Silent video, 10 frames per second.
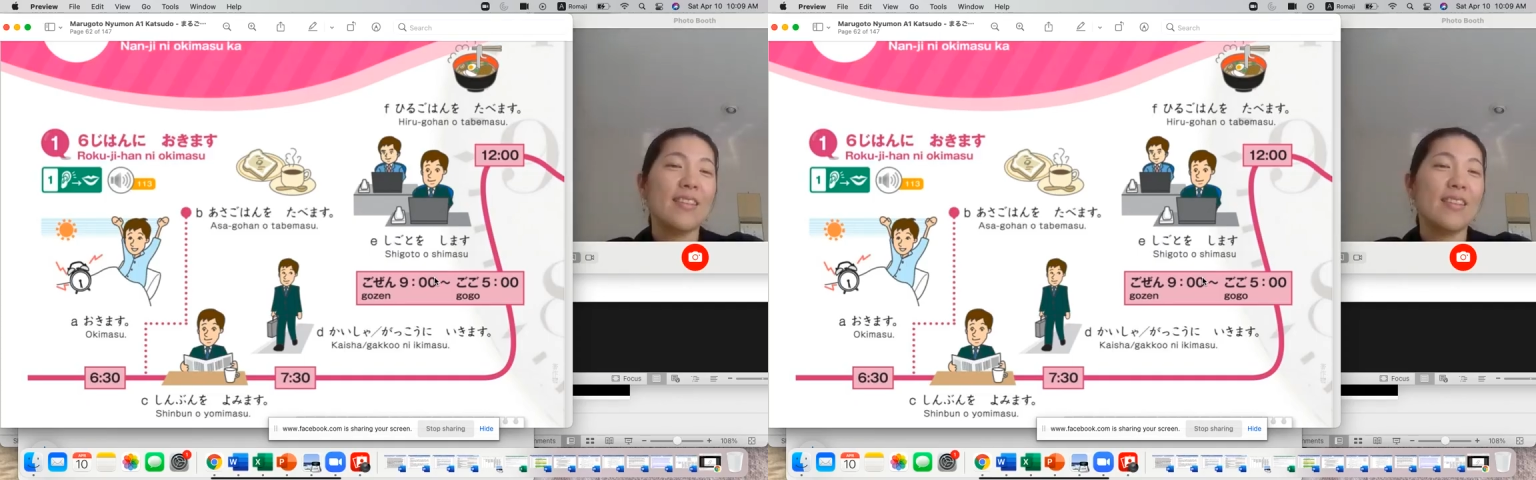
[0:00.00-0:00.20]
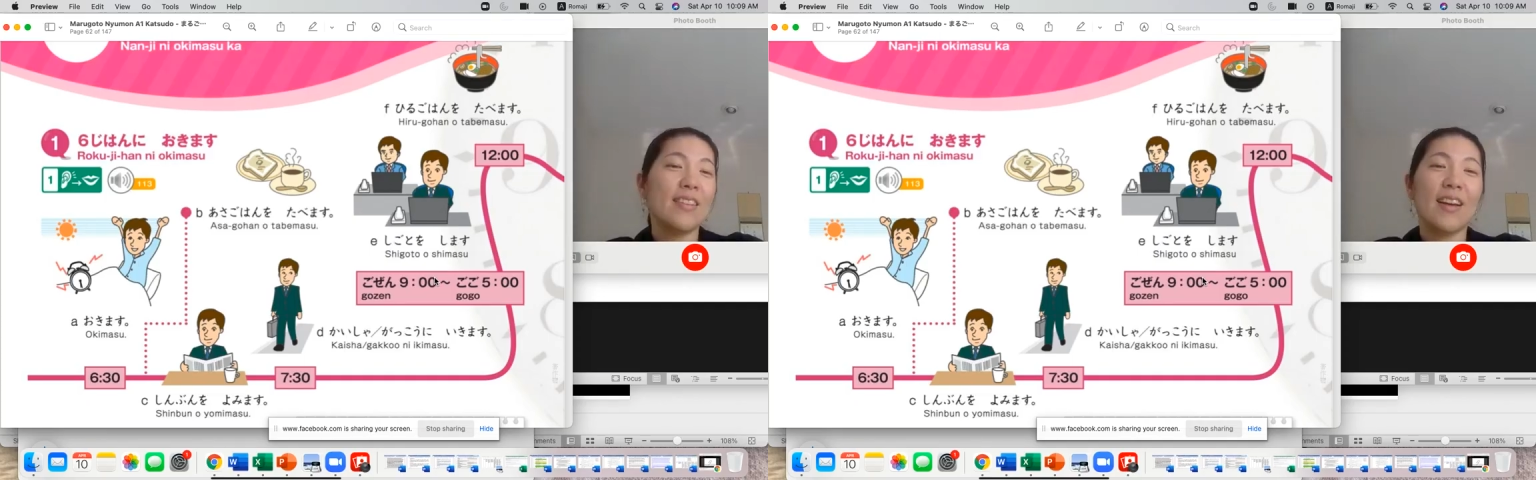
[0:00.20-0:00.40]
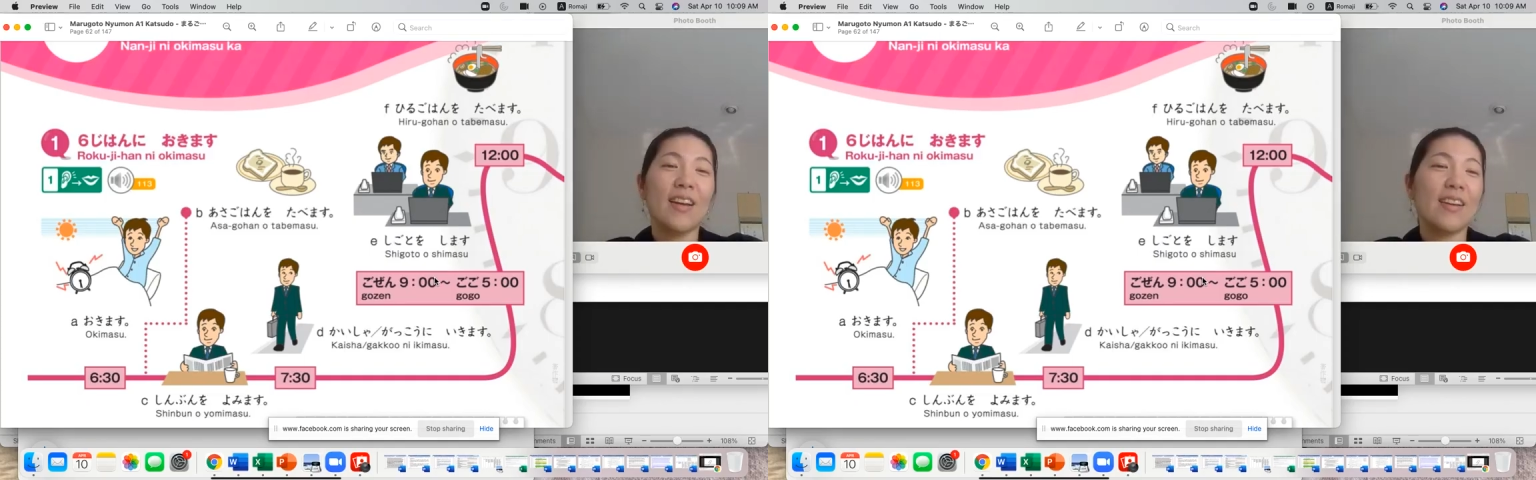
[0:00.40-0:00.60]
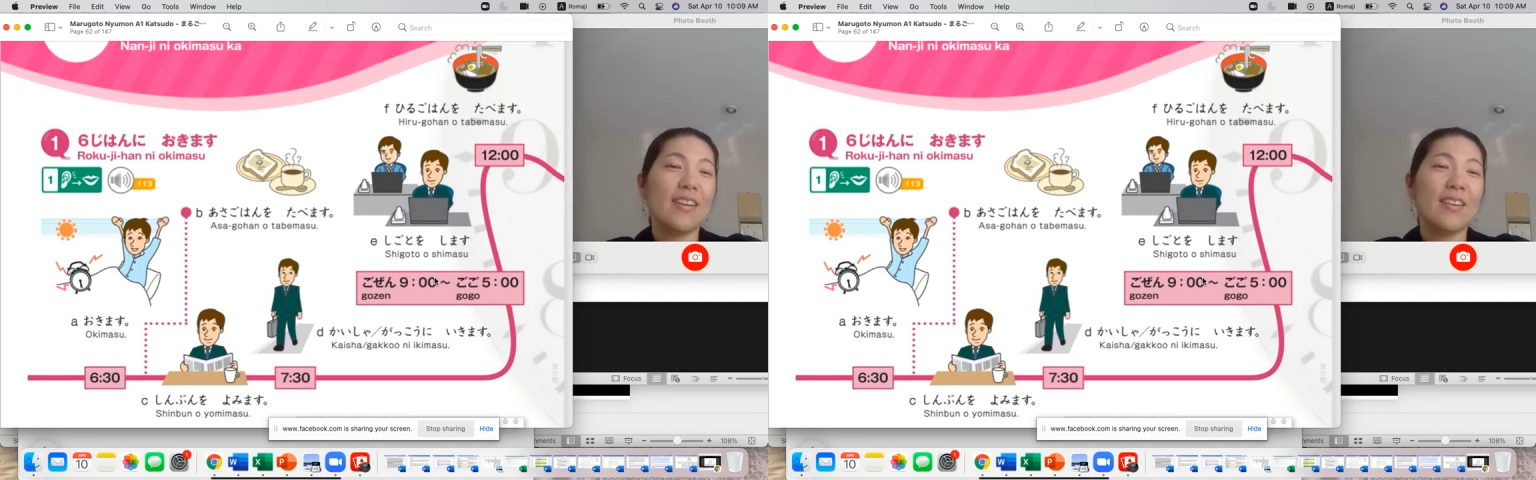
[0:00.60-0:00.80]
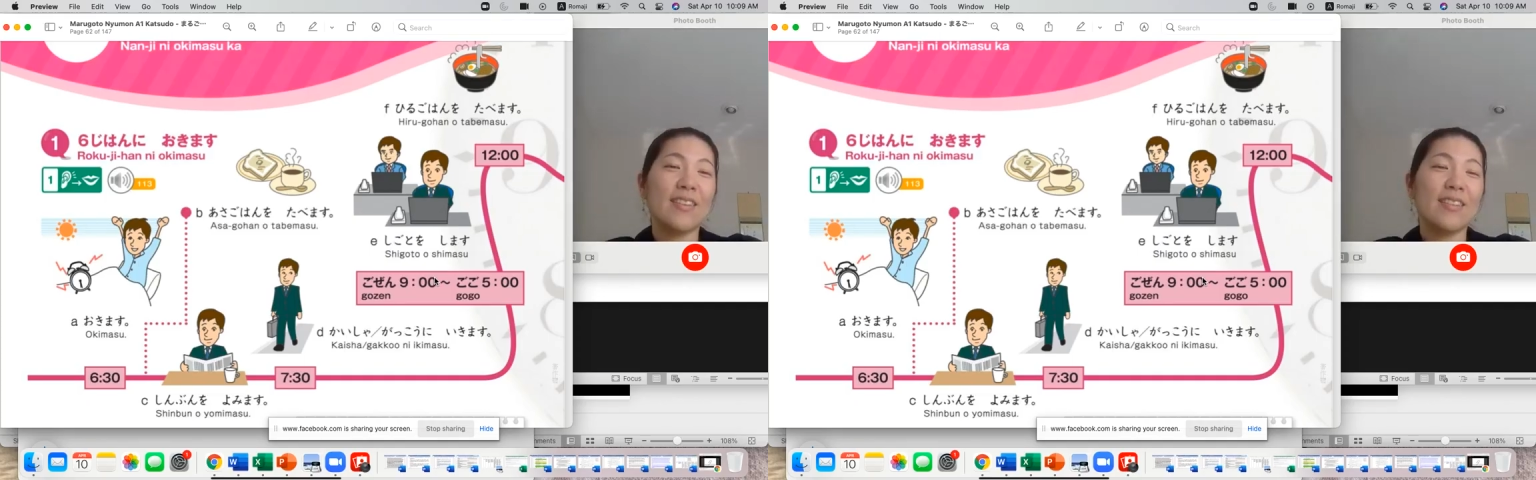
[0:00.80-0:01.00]

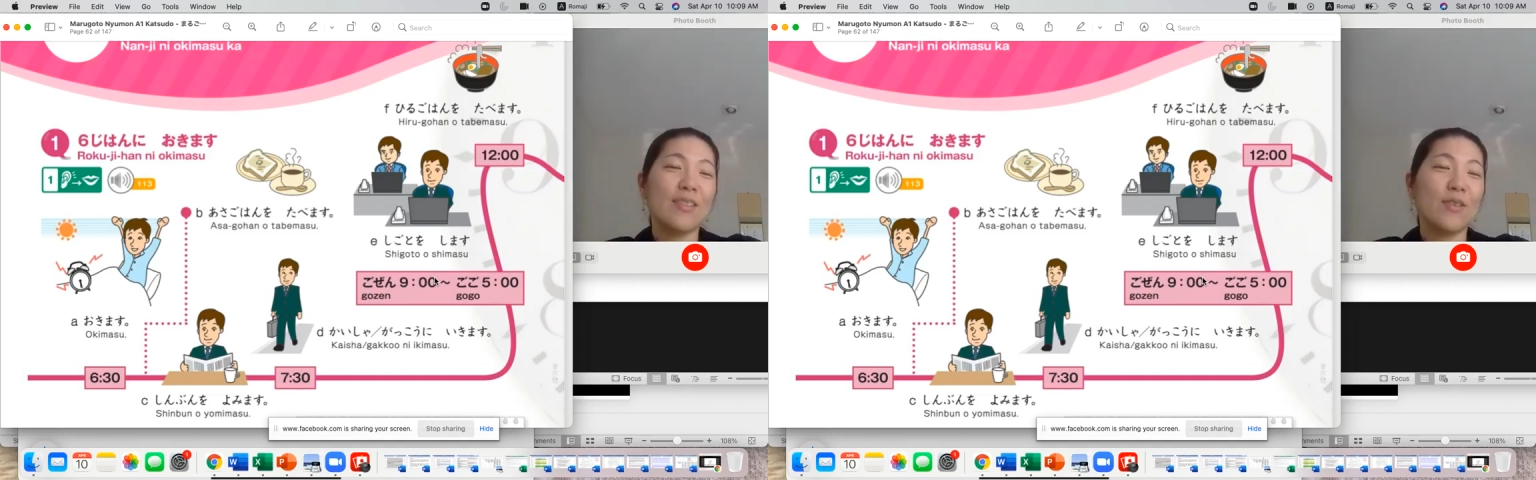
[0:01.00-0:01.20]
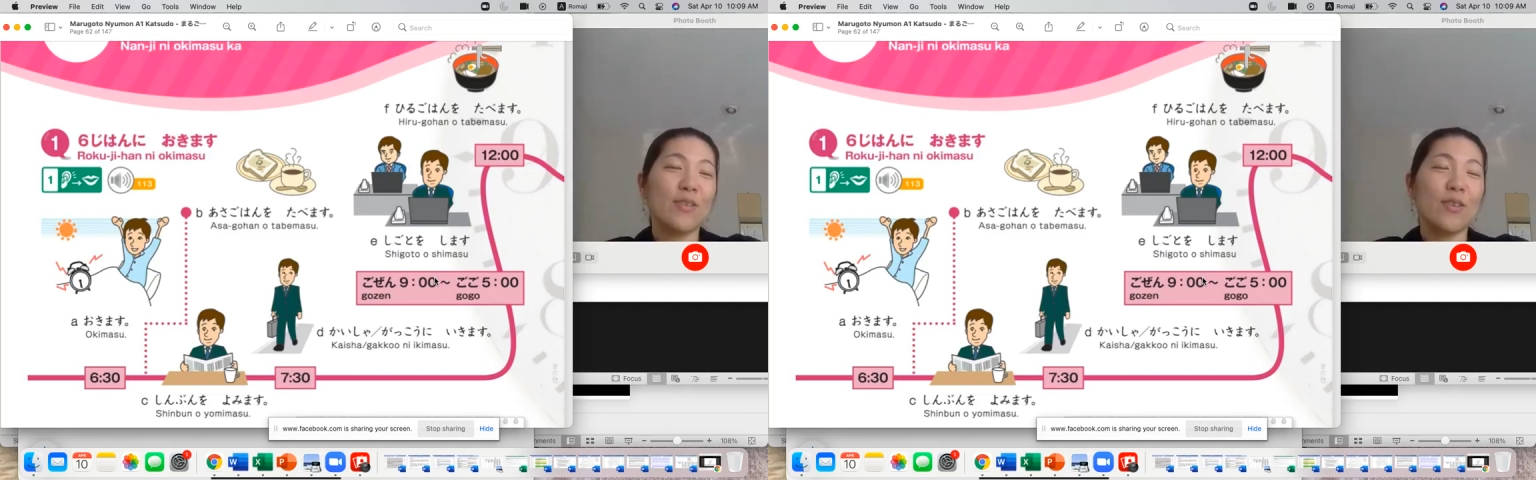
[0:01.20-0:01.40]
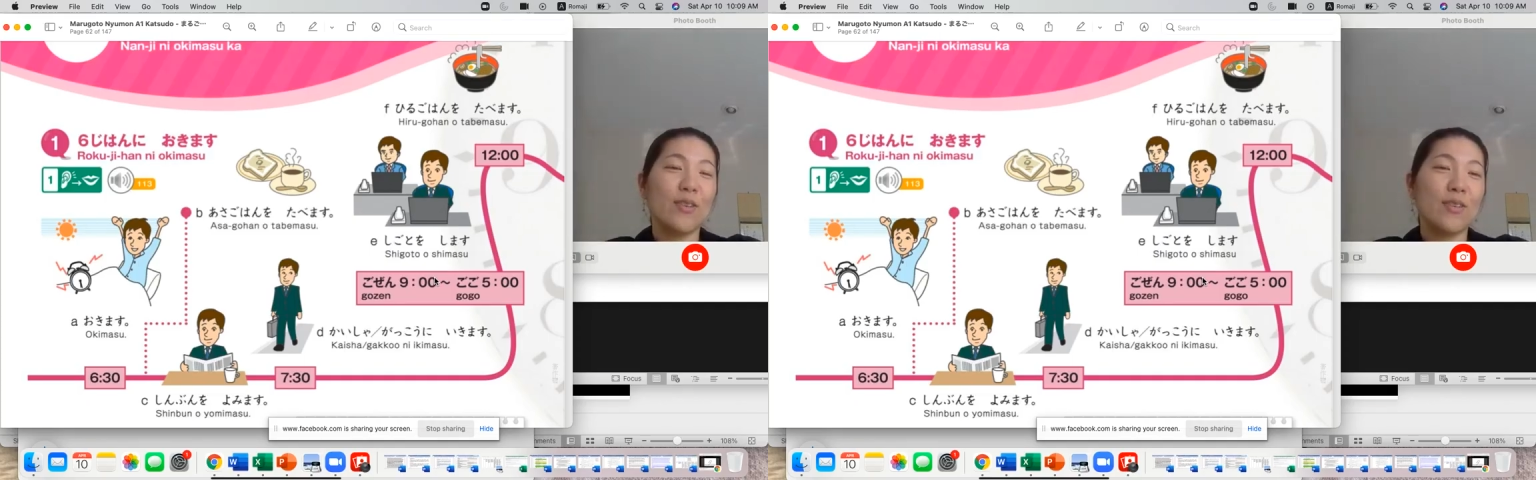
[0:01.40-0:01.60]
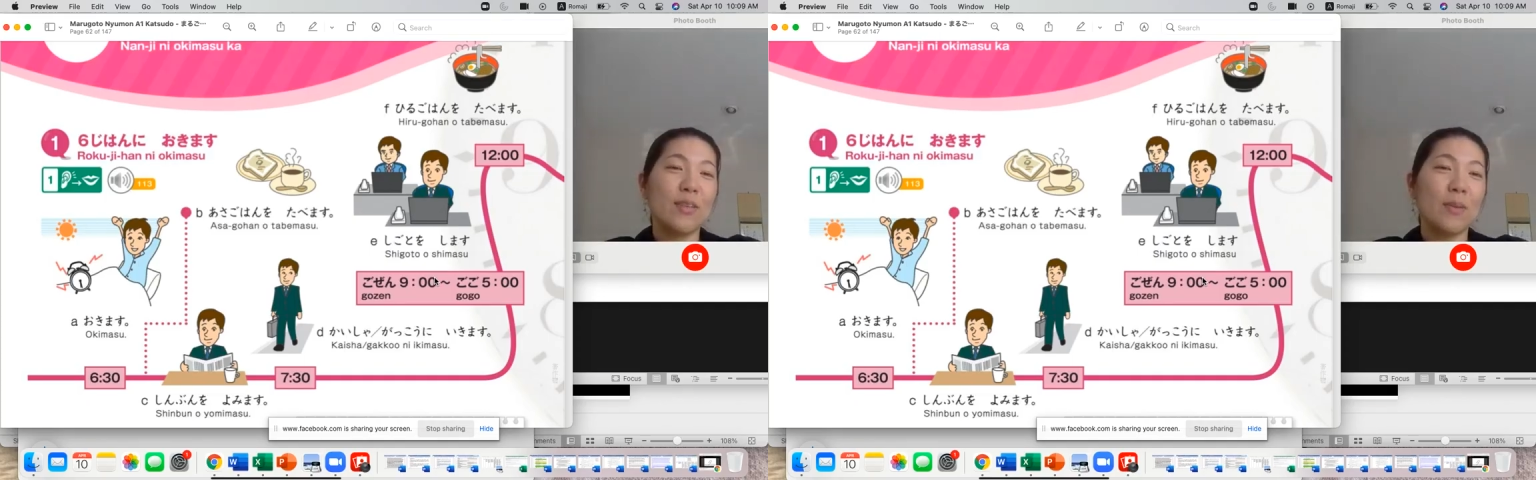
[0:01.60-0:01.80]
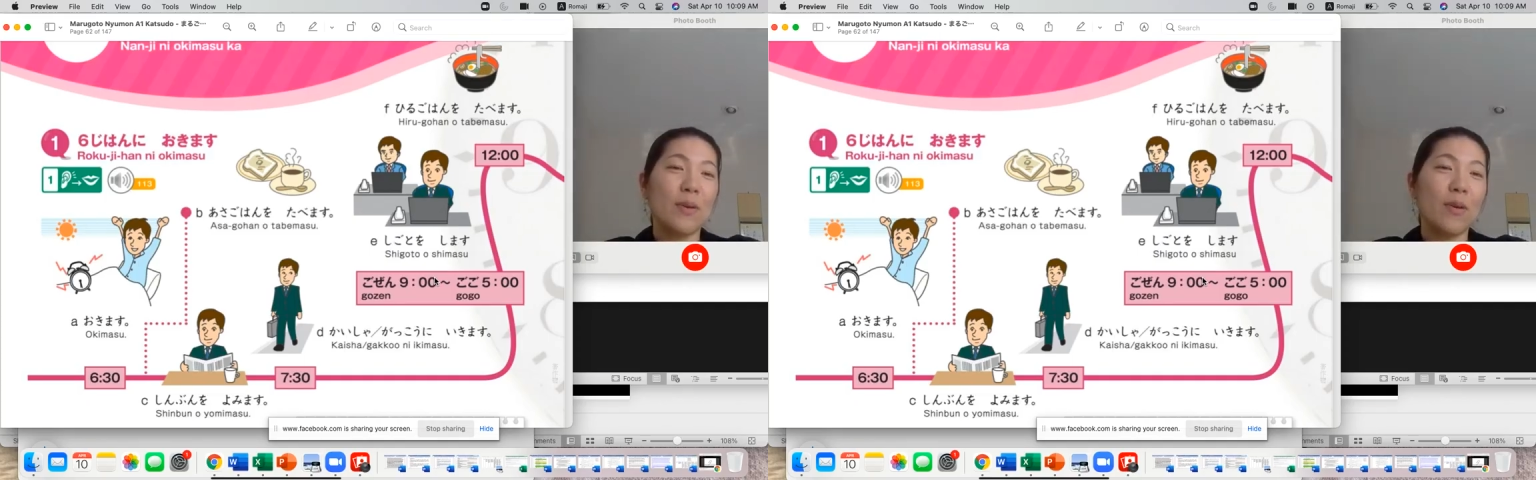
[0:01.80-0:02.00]
That's also
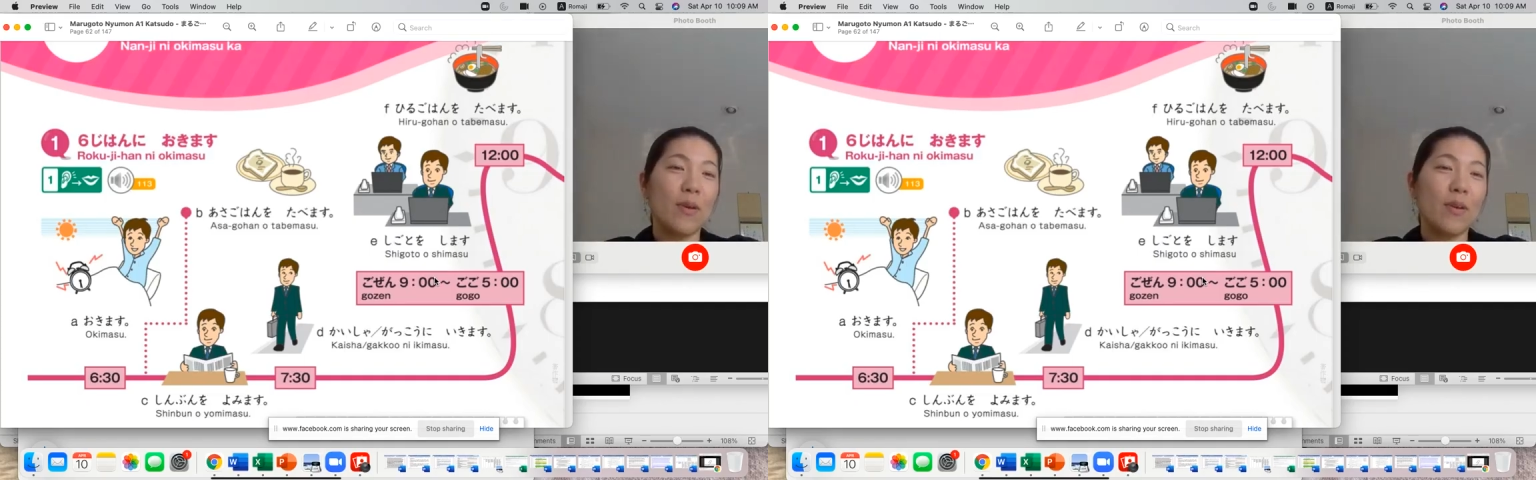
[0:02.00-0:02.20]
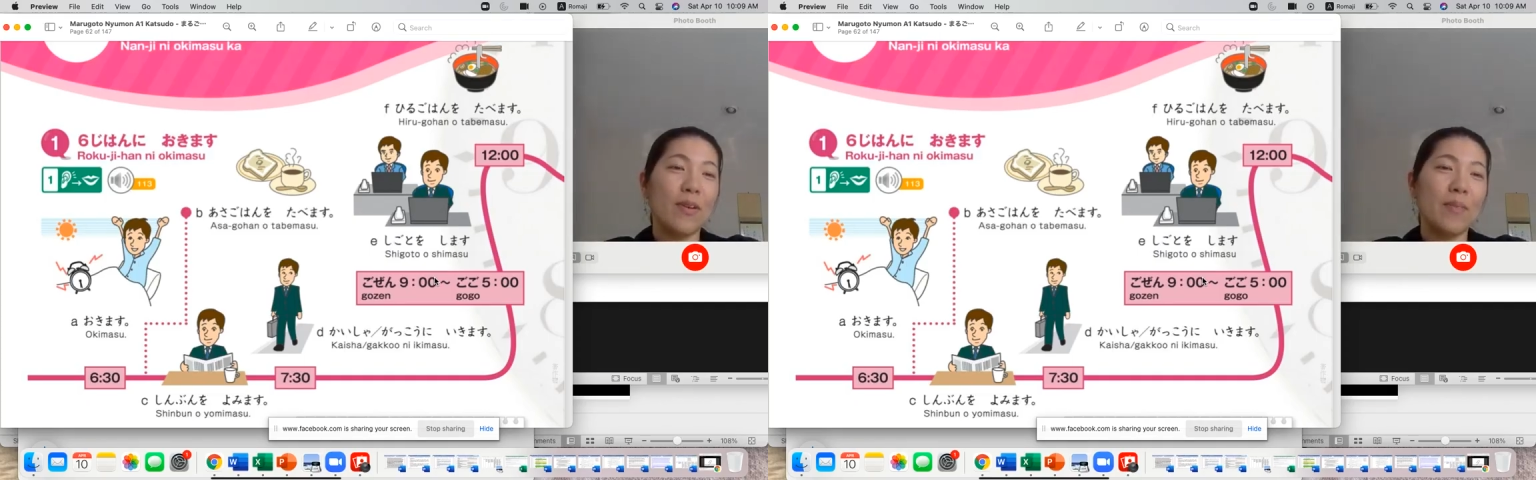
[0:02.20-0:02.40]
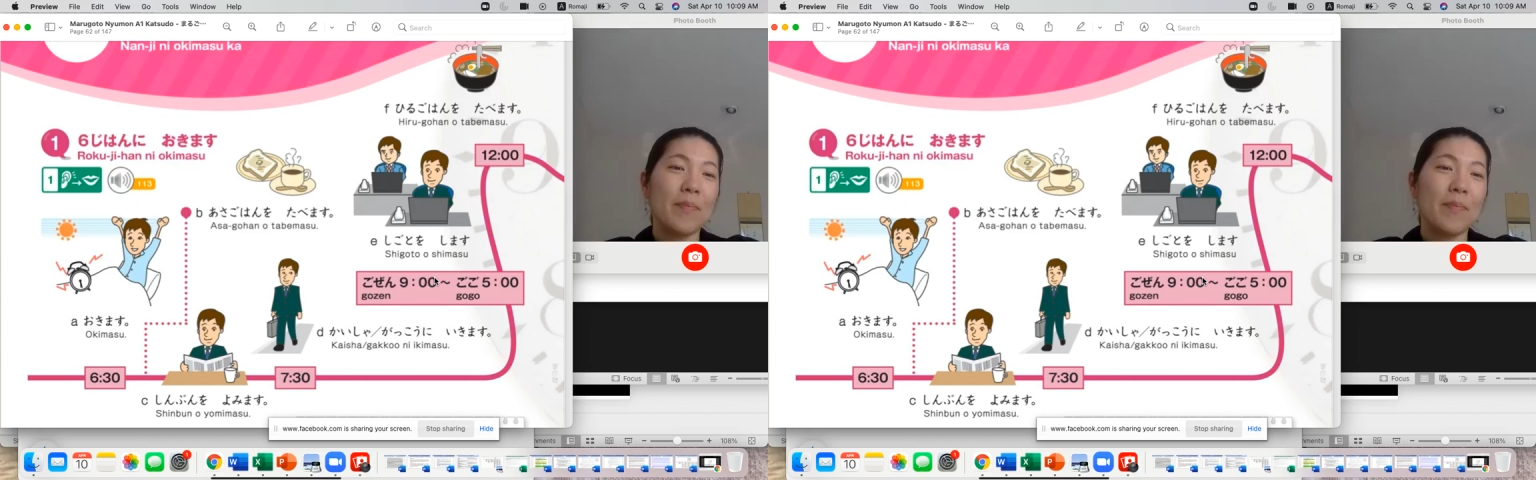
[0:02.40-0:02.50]
typical.